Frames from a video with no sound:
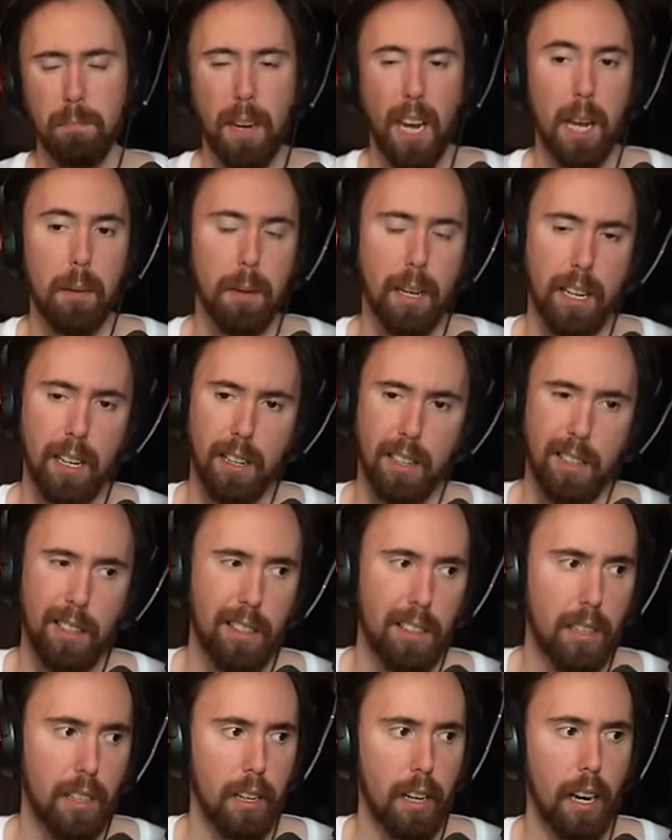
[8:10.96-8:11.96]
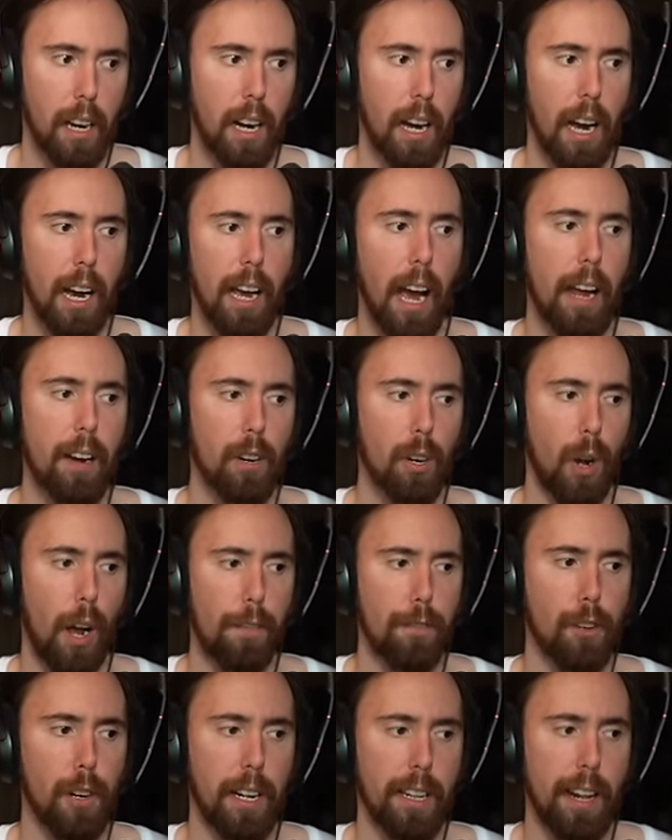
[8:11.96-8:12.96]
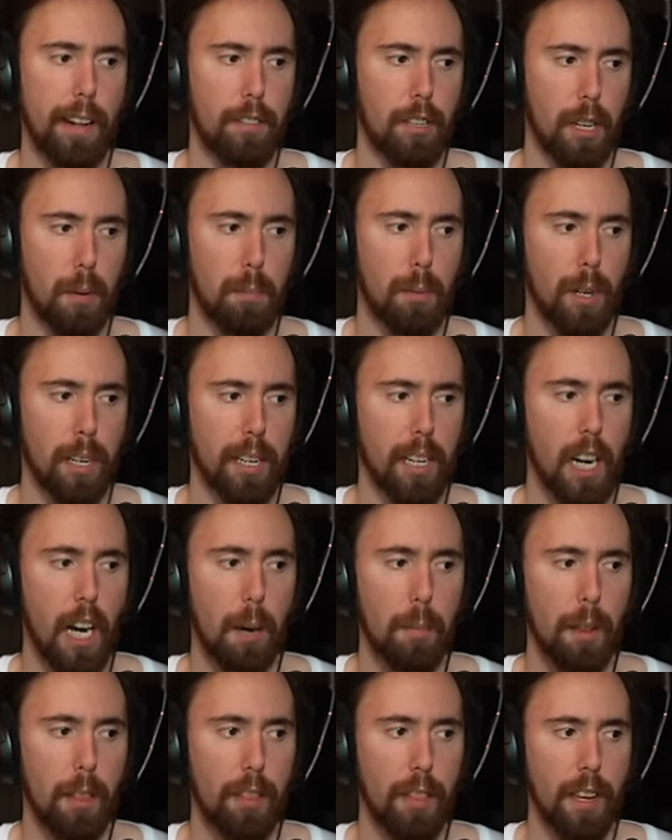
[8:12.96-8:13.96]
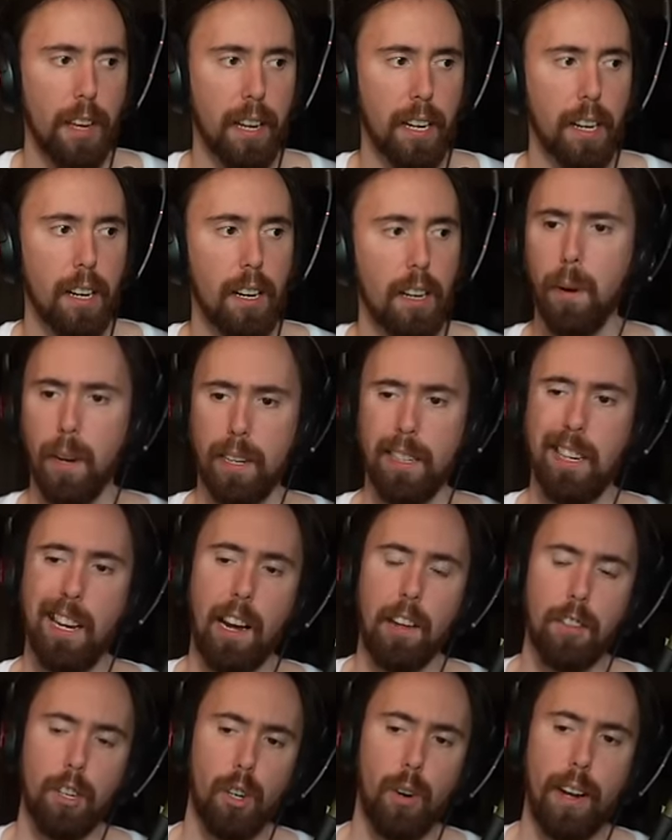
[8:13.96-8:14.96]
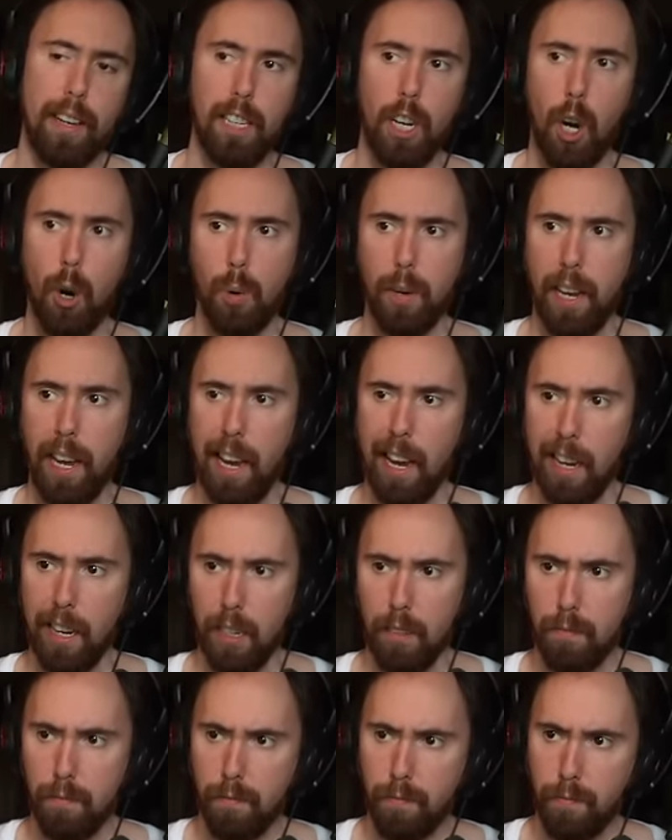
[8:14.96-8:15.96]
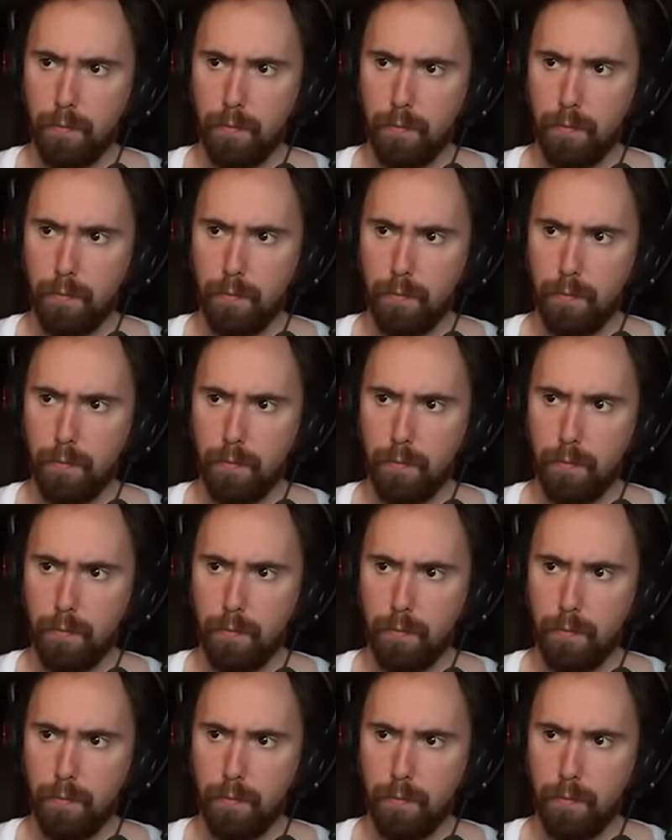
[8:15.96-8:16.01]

Maybe. Yeah, I, I don't know. I feel like that's like a pretty common thing. But yeah, they're like okay.